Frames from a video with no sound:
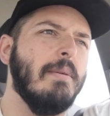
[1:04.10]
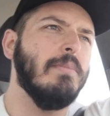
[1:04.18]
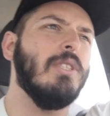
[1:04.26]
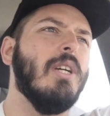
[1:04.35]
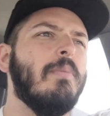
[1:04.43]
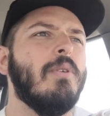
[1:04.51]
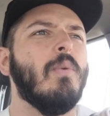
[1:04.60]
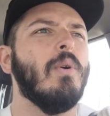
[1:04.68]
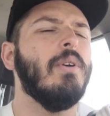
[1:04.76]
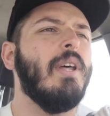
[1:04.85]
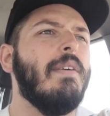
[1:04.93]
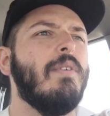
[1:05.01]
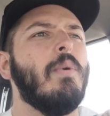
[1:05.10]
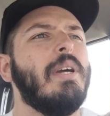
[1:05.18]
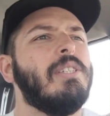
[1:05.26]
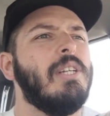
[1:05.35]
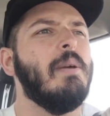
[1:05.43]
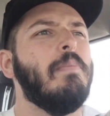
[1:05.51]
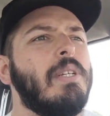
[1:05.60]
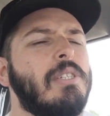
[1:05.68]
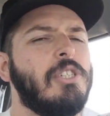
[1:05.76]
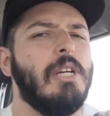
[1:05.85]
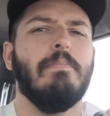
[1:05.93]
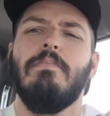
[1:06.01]
MCW World Heavyweight
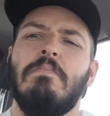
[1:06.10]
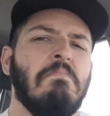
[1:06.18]
Championship.